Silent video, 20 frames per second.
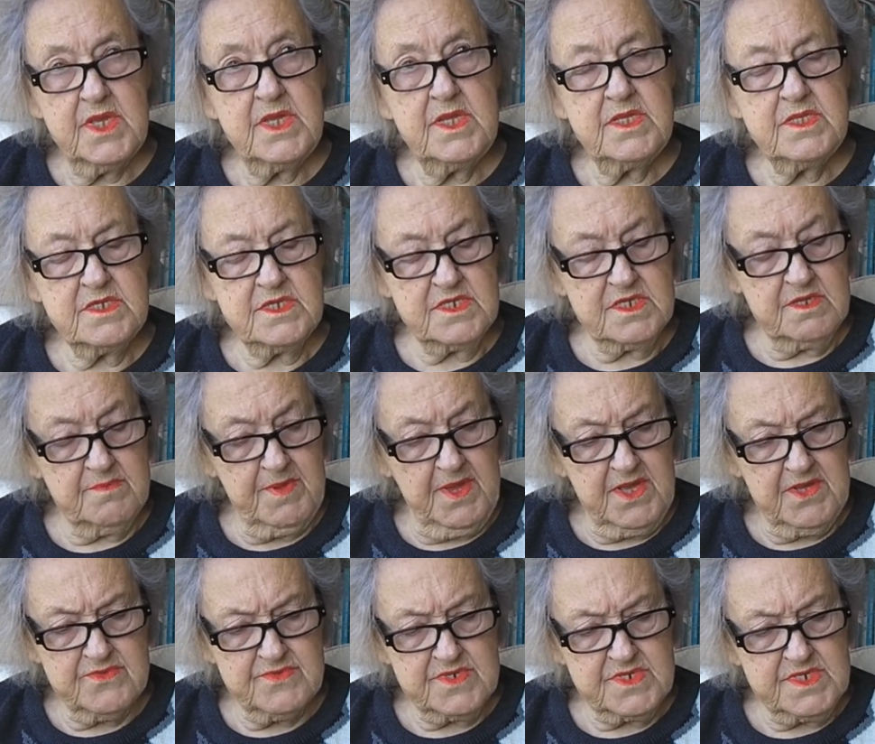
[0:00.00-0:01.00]
it's
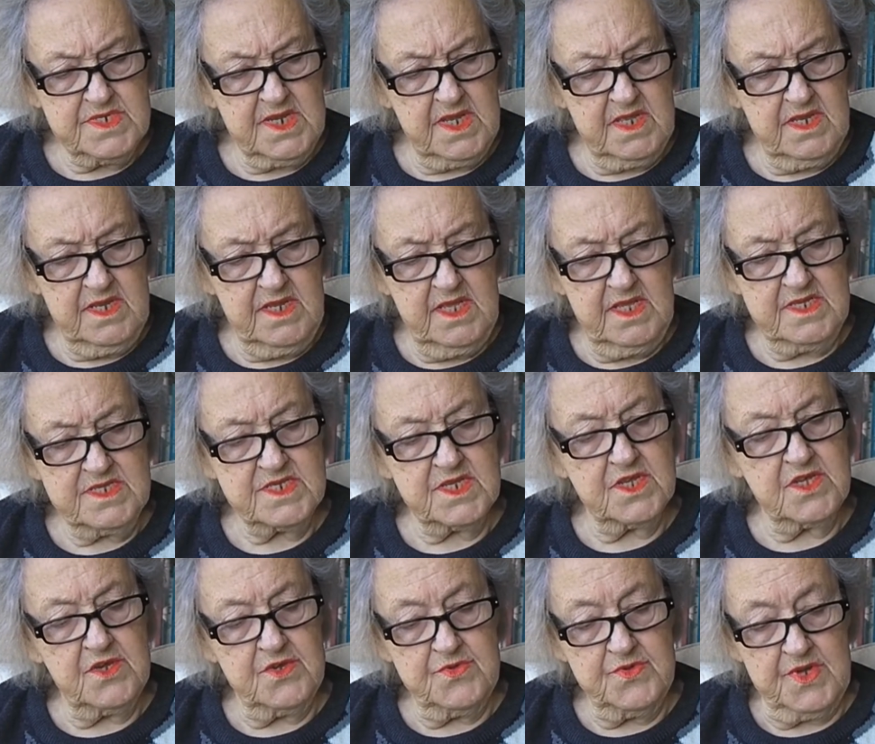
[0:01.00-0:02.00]
about 10 years
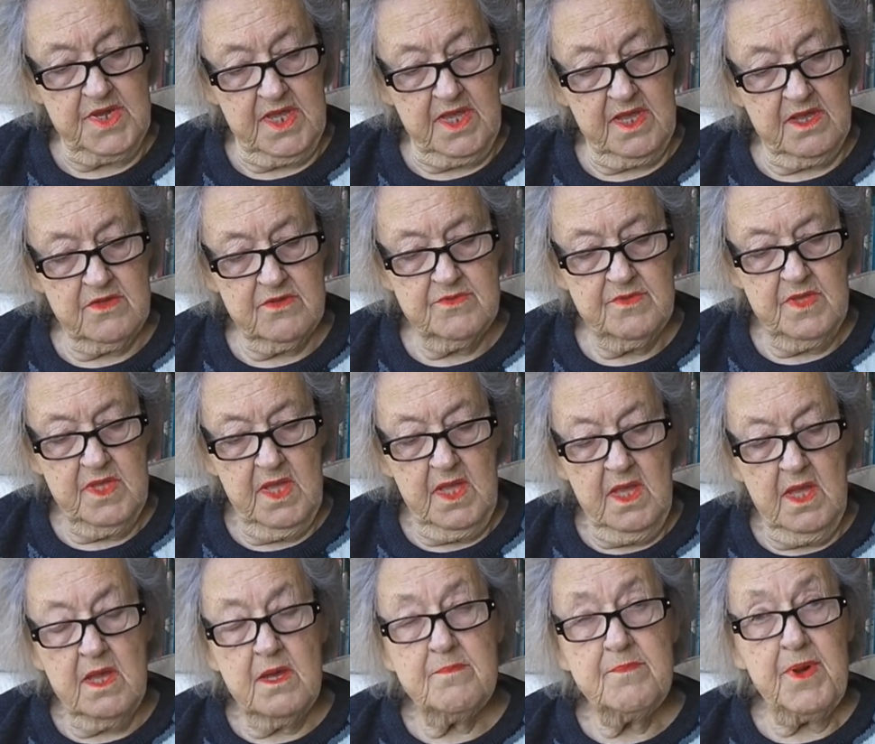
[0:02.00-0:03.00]
ago now,
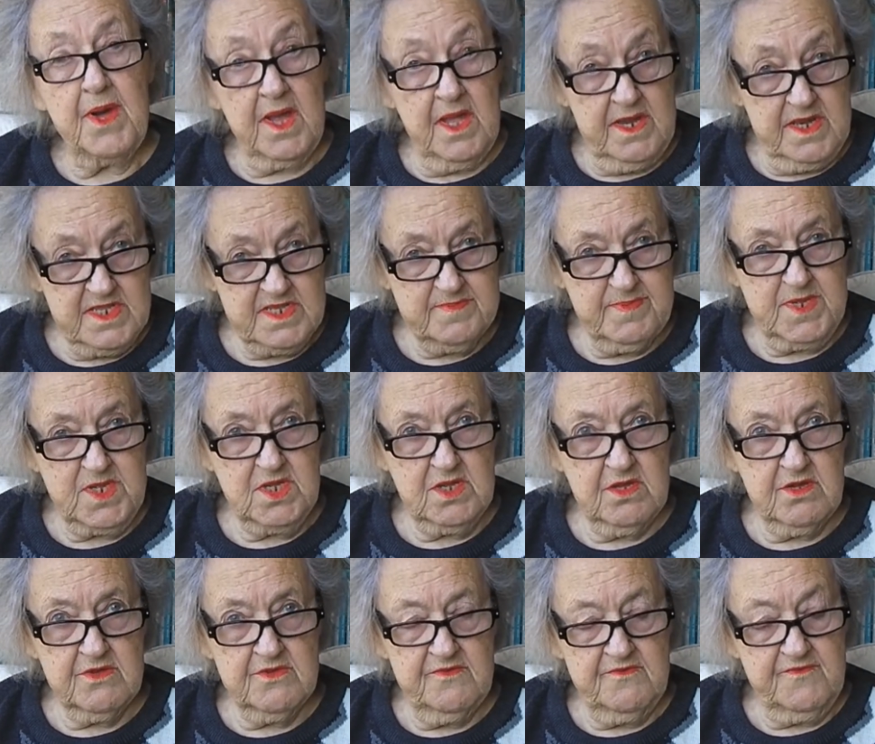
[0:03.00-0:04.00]
Pilate's been
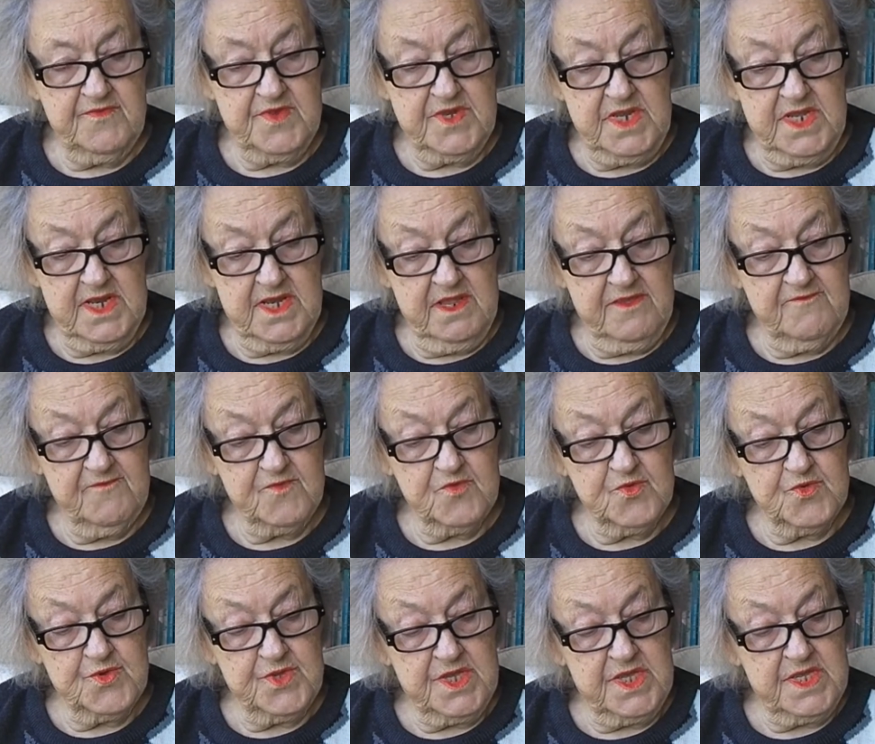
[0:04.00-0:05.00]
gone for nearly
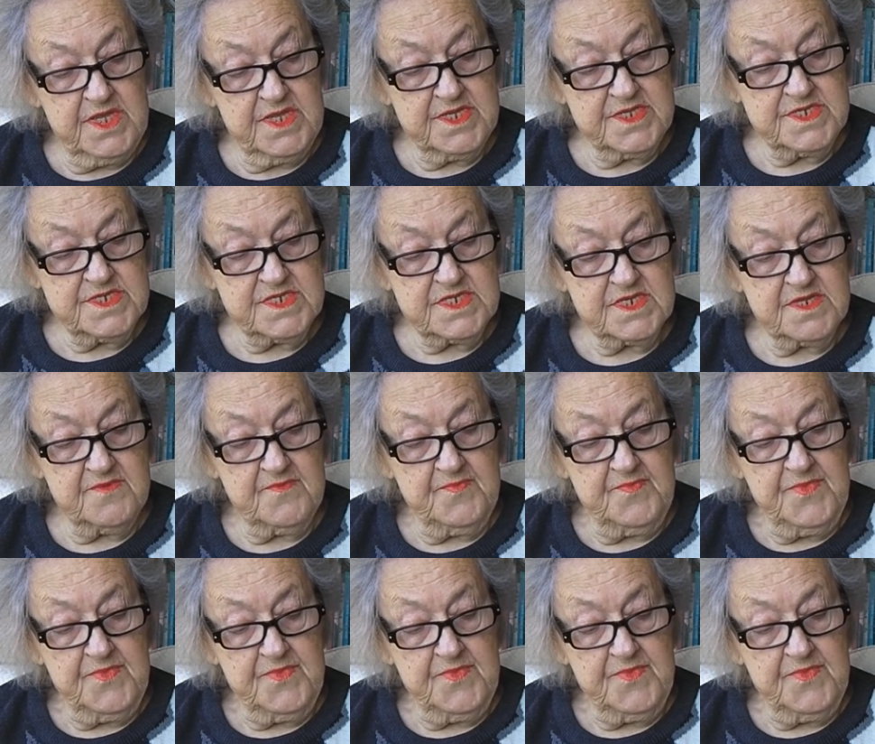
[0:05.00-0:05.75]
4 years.